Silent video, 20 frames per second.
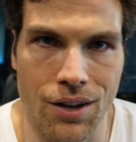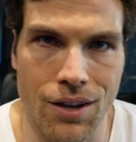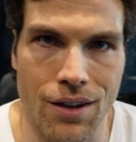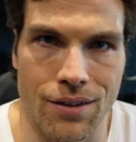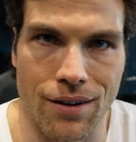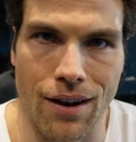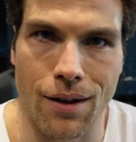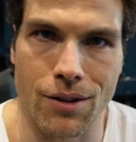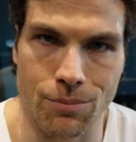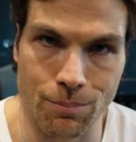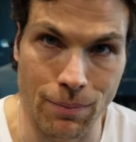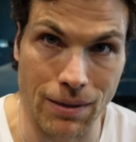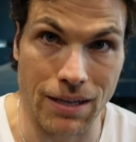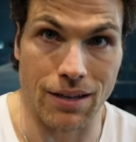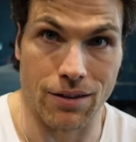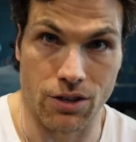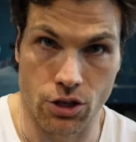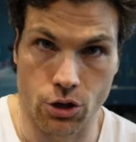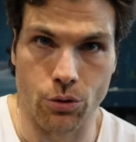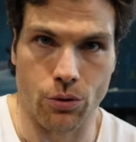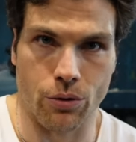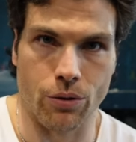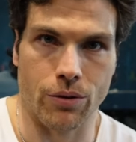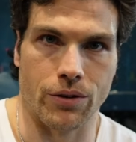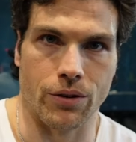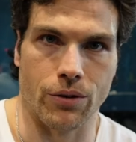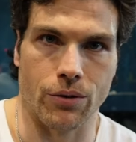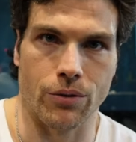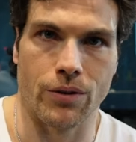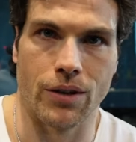Not me, you,
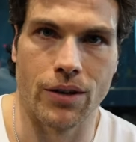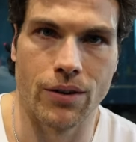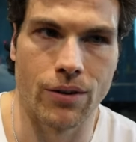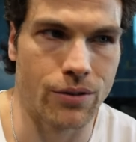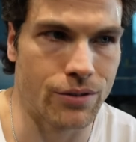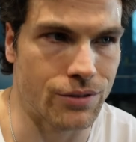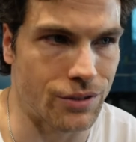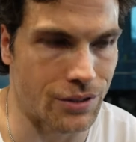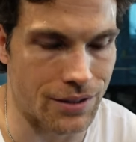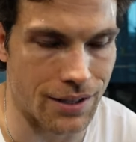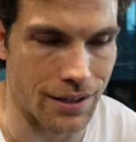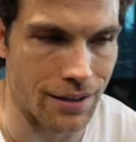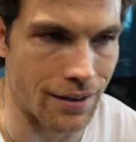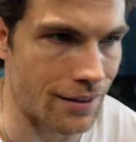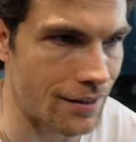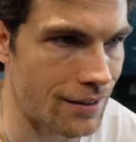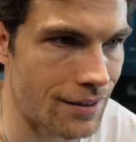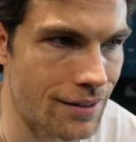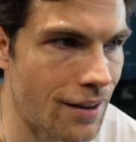dude. Just kidding.